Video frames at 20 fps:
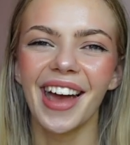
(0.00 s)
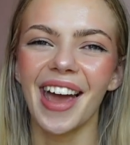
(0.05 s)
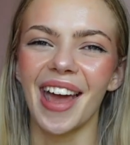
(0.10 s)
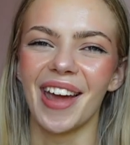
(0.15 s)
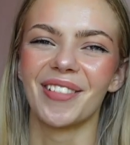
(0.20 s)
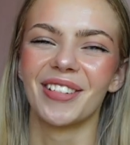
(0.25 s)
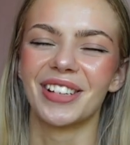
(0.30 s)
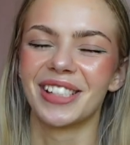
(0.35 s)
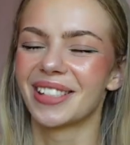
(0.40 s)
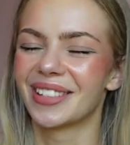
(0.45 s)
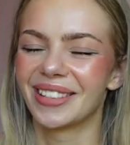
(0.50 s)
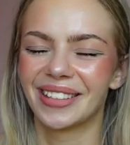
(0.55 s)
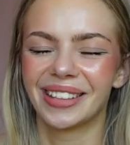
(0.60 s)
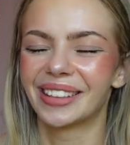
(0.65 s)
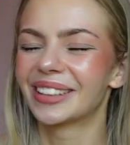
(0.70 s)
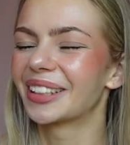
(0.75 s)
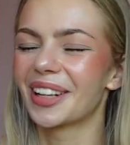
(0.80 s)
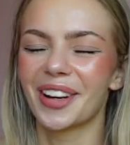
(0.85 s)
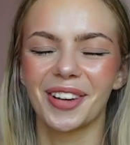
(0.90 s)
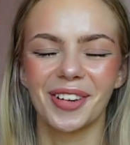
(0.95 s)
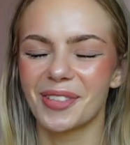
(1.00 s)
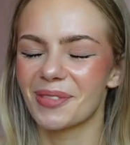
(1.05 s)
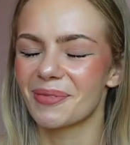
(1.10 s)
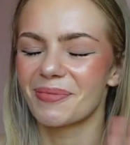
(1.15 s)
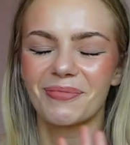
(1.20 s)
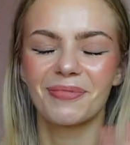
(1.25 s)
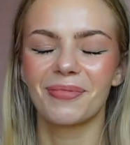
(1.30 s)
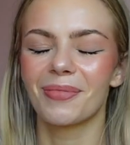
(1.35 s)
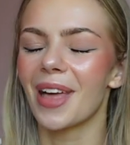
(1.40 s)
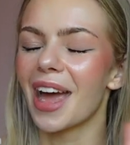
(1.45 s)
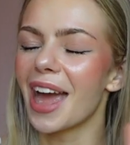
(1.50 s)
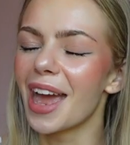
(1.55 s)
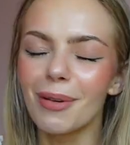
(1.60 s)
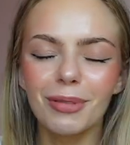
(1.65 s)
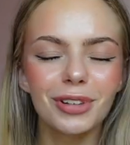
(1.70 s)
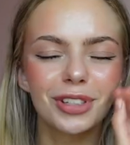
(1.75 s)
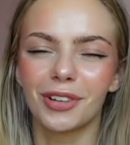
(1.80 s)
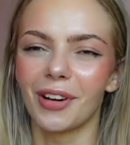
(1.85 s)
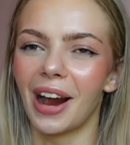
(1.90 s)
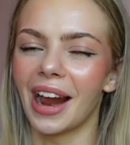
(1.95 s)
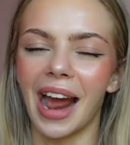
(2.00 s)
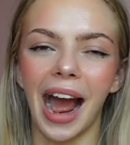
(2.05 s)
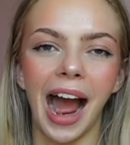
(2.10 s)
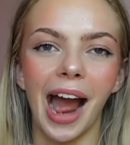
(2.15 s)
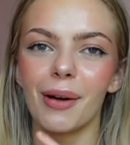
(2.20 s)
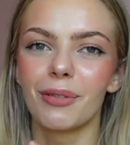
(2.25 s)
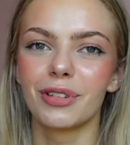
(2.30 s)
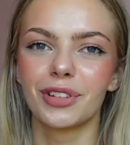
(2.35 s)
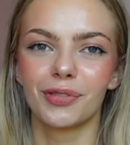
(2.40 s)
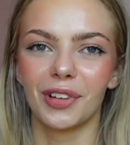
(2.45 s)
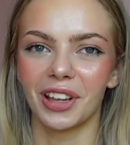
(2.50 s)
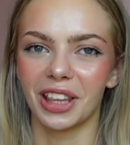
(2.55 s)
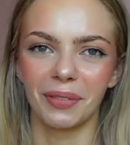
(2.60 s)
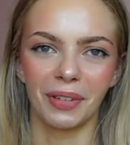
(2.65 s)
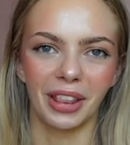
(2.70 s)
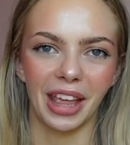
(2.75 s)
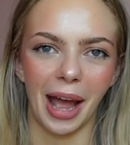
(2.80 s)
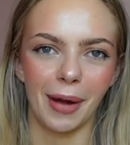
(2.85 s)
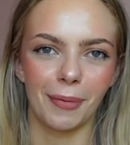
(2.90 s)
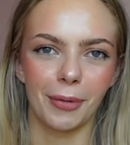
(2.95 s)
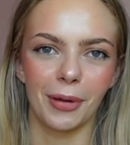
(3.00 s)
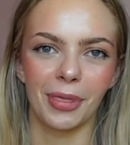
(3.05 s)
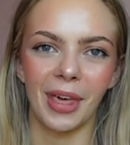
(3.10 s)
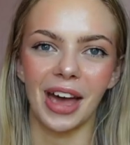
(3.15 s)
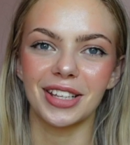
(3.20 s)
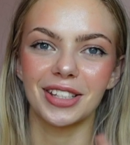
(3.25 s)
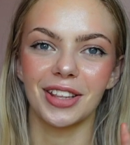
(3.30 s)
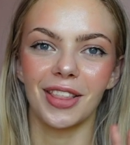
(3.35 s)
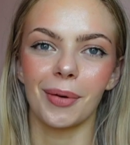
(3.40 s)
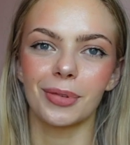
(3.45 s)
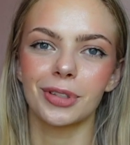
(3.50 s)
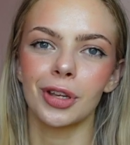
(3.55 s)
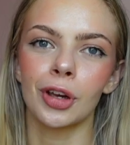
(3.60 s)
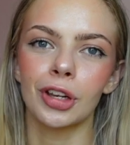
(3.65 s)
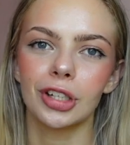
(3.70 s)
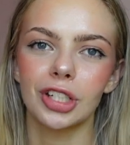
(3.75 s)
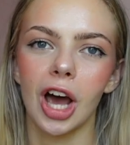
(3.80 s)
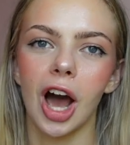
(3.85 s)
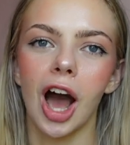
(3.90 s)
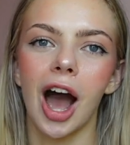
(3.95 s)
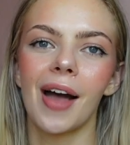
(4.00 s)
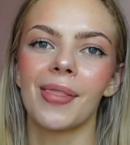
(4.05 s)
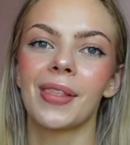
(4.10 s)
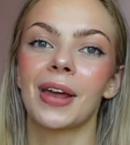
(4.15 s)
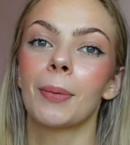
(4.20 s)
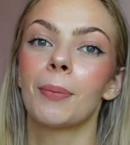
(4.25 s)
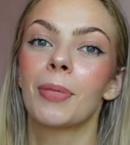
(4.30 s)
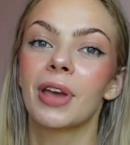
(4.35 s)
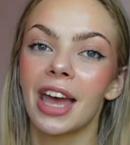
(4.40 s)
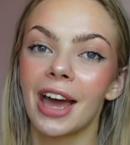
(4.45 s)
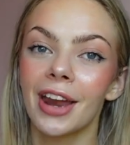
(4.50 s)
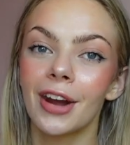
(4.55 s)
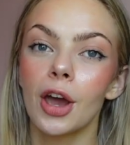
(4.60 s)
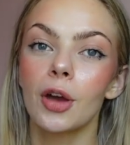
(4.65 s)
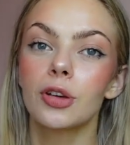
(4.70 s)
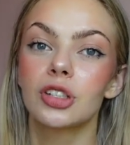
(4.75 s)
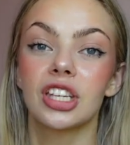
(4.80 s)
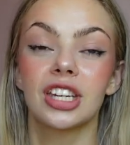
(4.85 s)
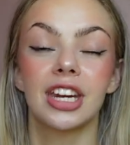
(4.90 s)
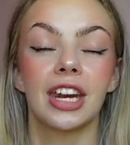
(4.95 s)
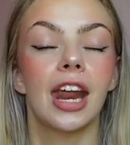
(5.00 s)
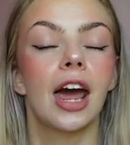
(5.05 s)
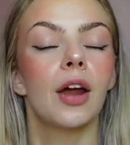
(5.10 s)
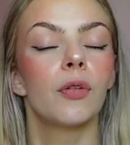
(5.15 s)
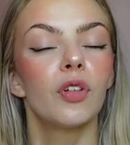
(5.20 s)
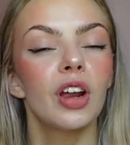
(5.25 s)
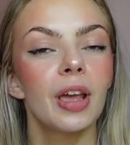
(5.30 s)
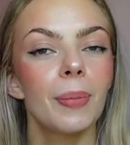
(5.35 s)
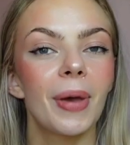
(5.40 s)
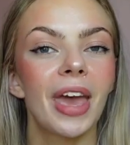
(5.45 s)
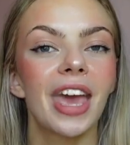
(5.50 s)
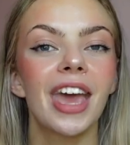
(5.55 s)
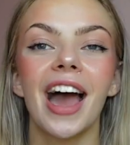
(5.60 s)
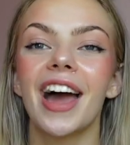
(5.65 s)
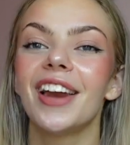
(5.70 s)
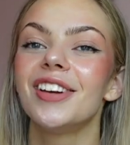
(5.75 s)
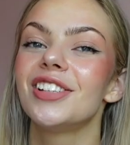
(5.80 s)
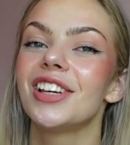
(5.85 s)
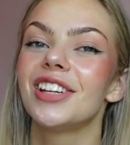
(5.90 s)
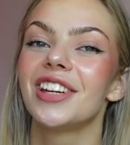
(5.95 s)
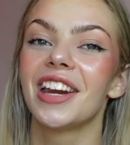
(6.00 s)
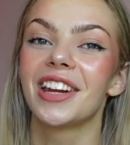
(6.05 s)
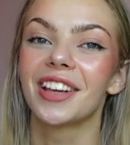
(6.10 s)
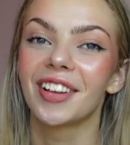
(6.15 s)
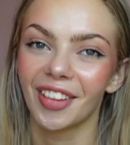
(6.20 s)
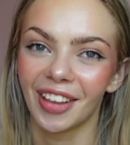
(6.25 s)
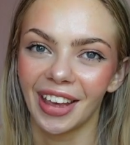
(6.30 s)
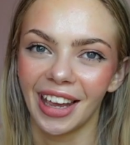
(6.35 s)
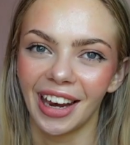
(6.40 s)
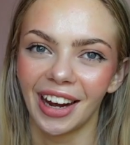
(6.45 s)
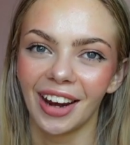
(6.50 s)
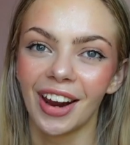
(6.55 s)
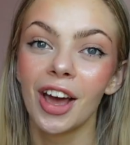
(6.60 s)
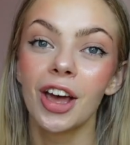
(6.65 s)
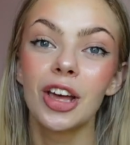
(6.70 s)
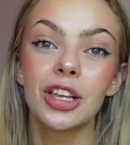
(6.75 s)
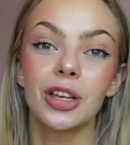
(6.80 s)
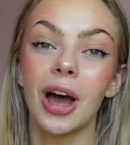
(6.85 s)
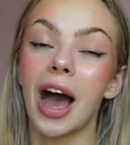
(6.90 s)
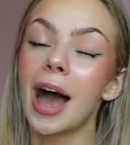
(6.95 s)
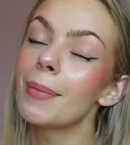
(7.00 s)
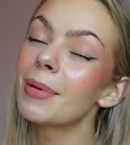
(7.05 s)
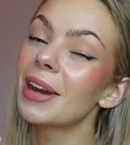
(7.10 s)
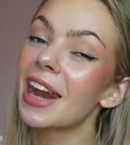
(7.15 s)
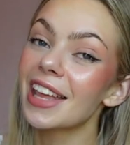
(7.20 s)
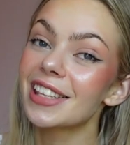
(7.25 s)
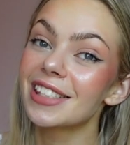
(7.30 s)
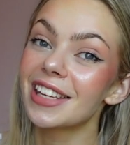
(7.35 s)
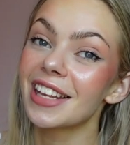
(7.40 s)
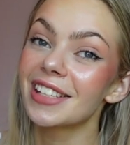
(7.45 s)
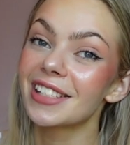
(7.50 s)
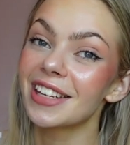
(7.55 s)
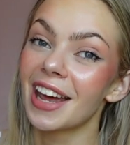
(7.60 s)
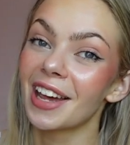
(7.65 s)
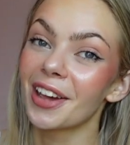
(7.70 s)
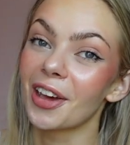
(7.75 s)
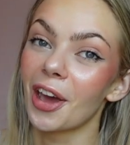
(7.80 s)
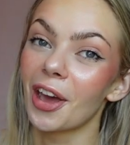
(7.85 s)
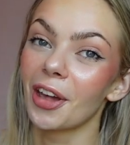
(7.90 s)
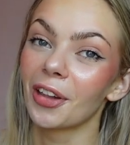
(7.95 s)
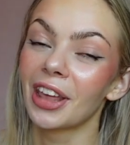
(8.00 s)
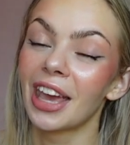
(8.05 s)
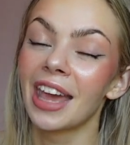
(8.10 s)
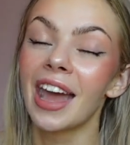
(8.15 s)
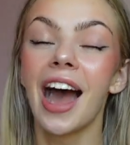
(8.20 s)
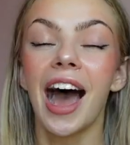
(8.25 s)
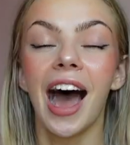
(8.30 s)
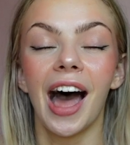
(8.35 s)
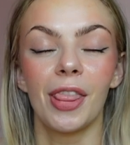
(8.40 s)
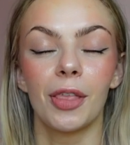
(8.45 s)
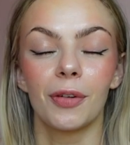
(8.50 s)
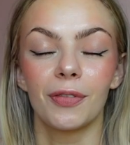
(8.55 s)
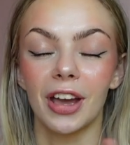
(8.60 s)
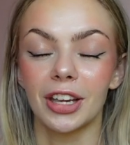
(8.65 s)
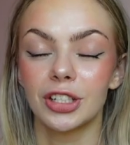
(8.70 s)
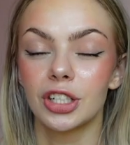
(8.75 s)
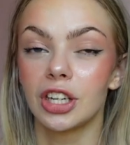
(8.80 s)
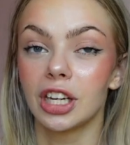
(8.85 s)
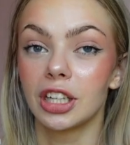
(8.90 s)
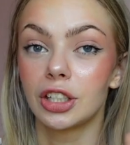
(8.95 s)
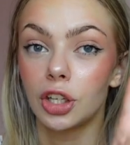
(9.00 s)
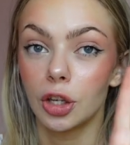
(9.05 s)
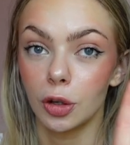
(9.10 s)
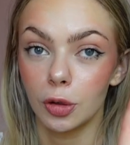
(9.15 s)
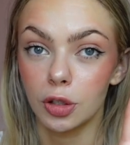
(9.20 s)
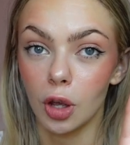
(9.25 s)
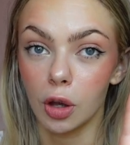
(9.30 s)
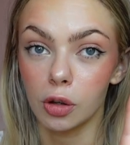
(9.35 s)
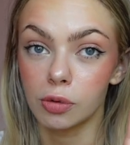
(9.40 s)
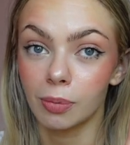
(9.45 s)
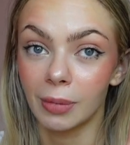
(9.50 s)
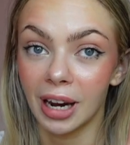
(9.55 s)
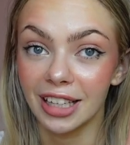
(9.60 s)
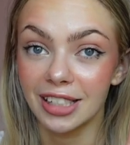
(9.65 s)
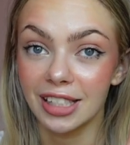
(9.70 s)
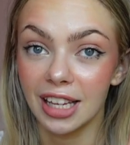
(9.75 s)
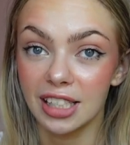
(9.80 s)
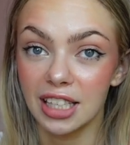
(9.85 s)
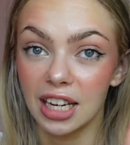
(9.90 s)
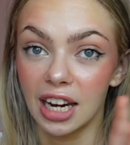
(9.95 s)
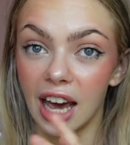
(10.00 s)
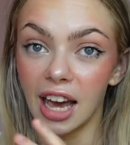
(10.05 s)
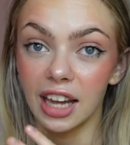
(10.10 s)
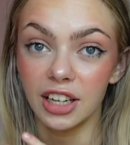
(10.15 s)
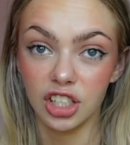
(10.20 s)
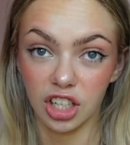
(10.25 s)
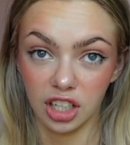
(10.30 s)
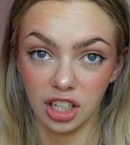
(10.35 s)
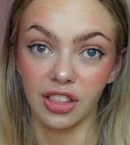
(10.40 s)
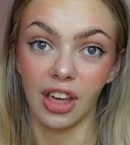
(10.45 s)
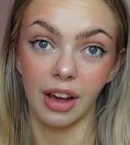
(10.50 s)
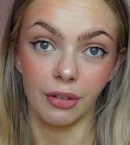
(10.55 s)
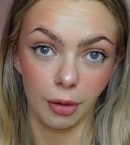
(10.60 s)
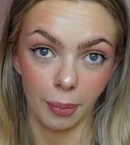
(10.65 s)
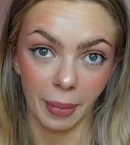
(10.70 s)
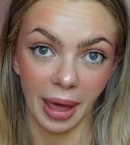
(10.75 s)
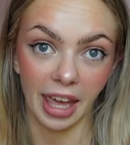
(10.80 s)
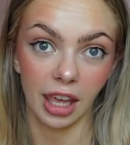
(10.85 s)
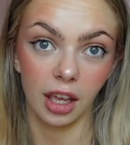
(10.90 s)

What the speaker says: it was great. I was really, really happy with that. So that was on guitar, and then on piano she did a repeat and she did Clean. So I'm a 1989 girly, and the fact she did two songs from 1989, she did that for